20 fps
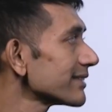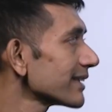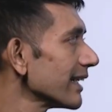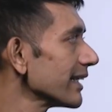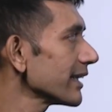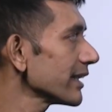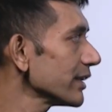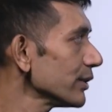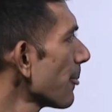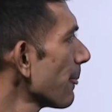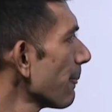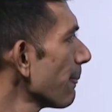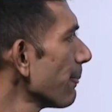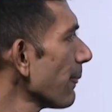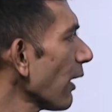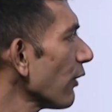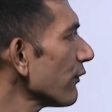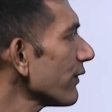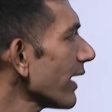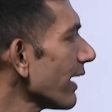continue.
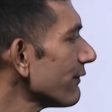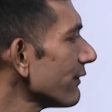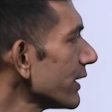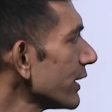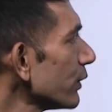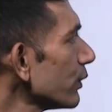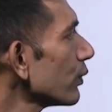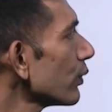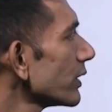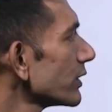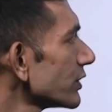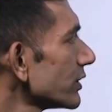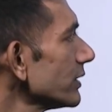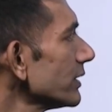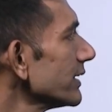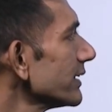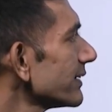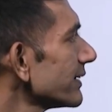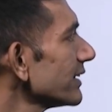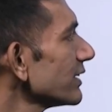Now we have a new question.
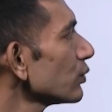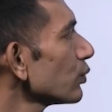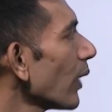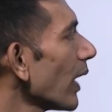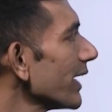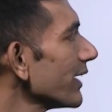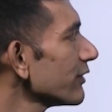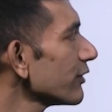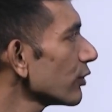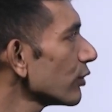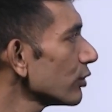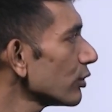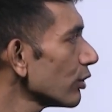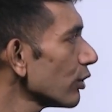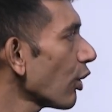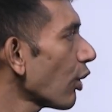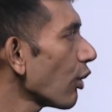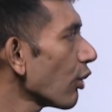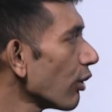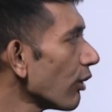It says y is equal to
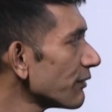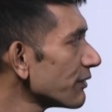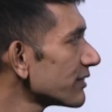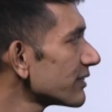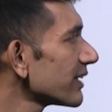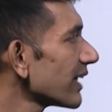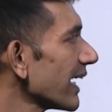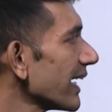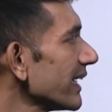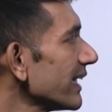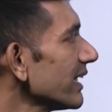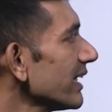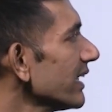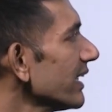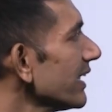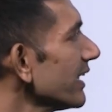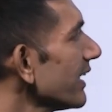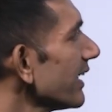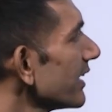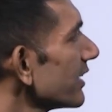log of sin
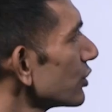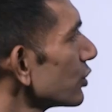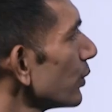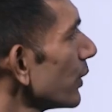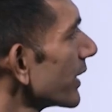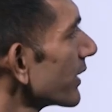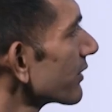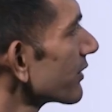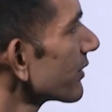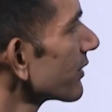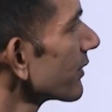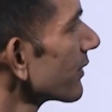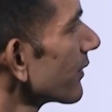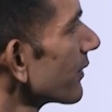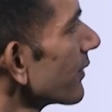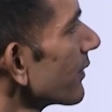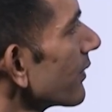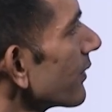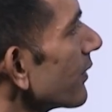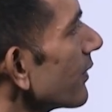e raised to x.
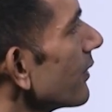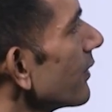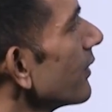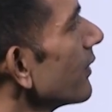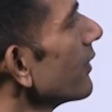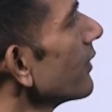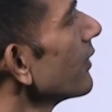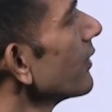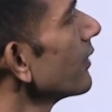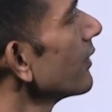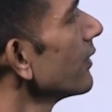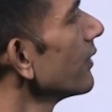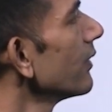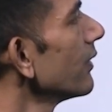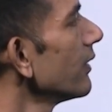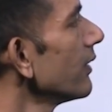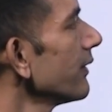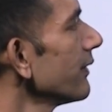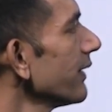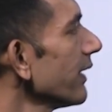
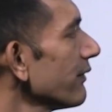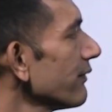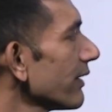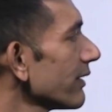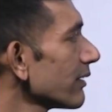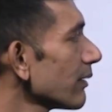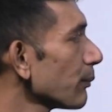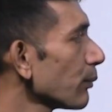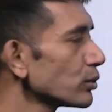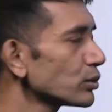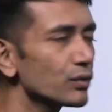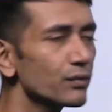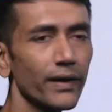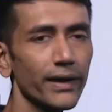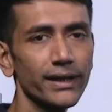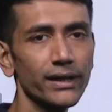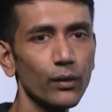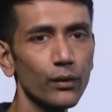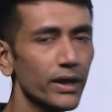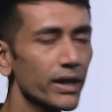Then we are supposed to
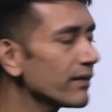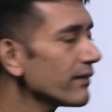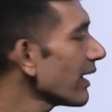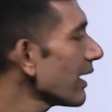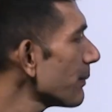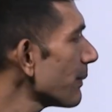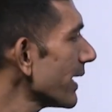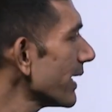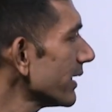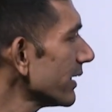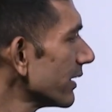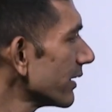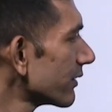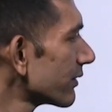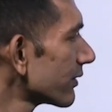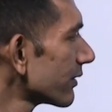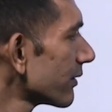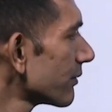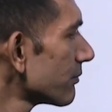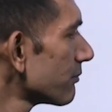find out dy by dx.
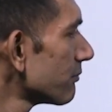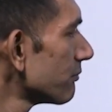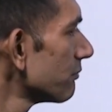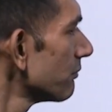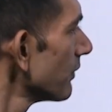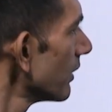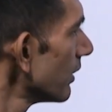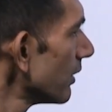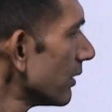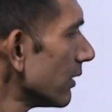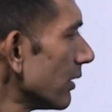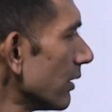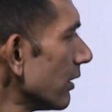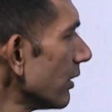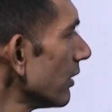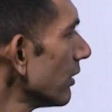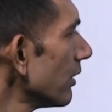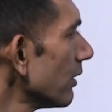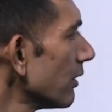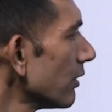
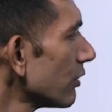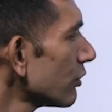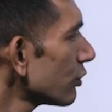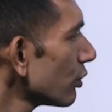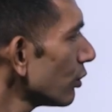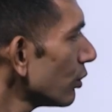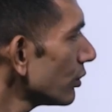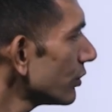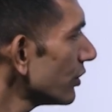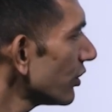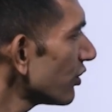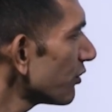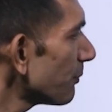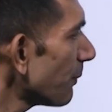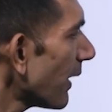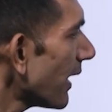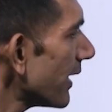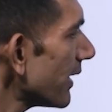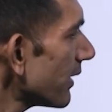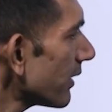So this
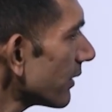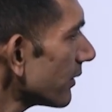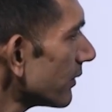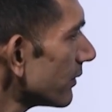part,